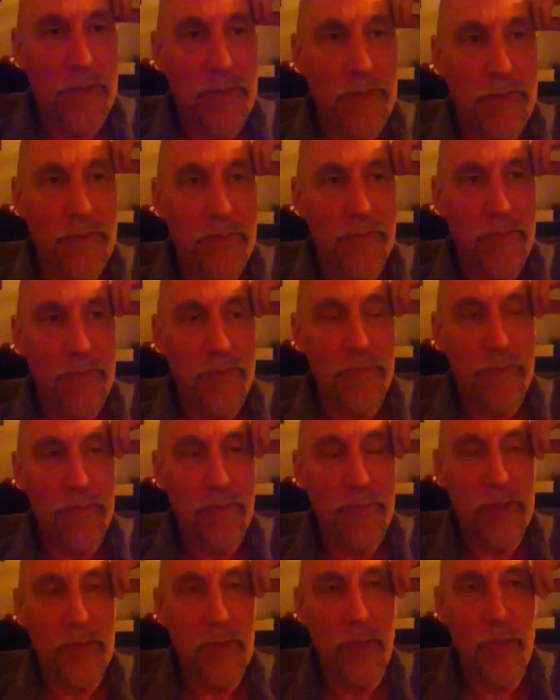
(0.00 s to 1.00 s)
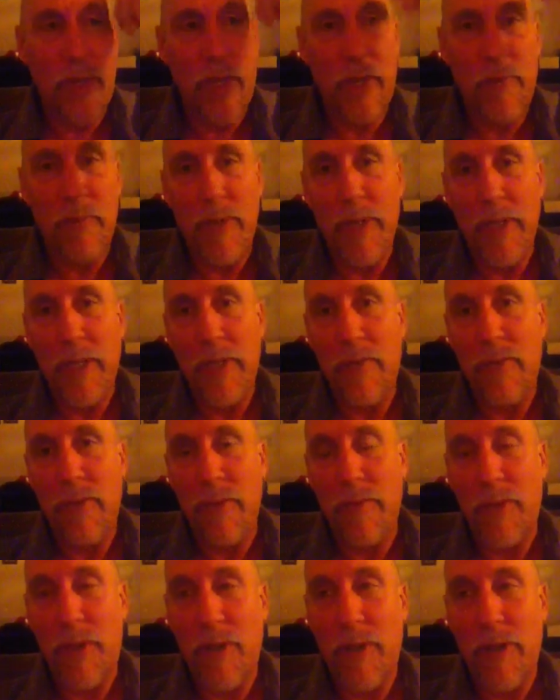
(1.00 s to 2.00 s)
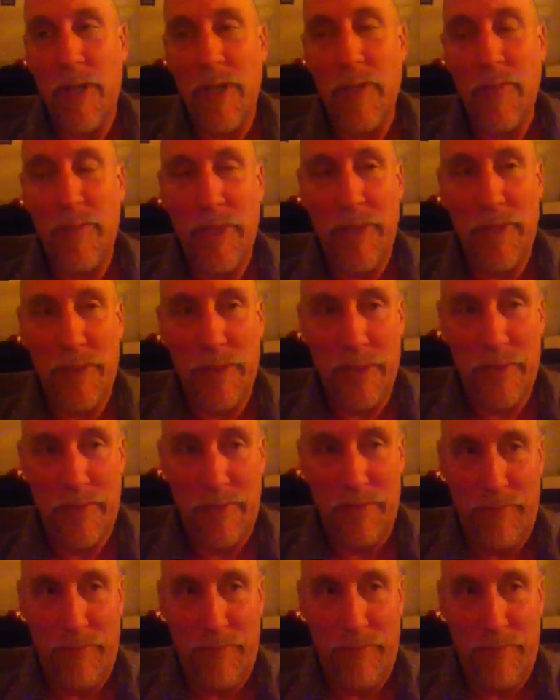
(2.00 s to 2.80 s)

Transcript: um, donate money from car companies